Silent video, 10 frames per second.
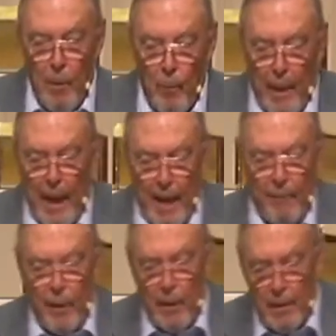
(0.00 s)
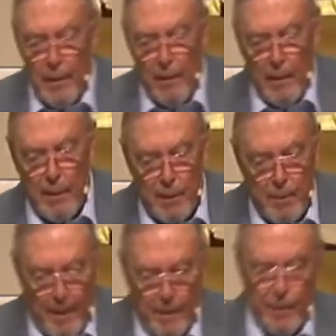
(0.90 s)
we have clearly
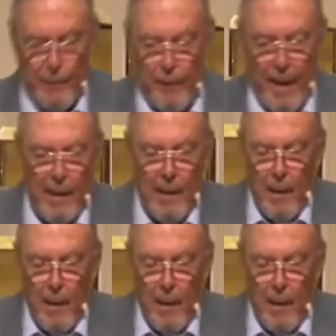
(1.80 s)
specified,